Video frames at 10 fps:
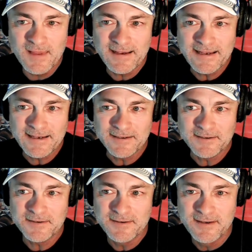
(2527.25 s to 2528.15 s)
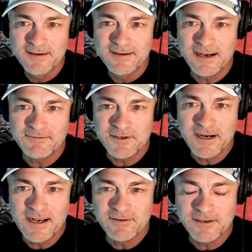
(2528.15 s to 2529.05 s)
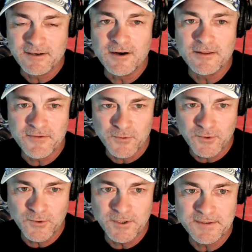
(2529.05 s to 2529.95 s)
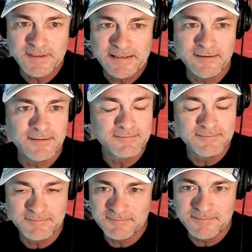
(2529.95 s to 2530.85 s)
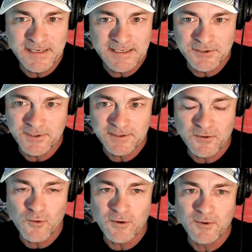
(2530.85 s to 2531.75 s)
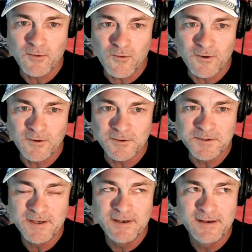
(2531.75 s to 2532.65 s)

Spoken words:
And after having gone through it and entering the corporate world,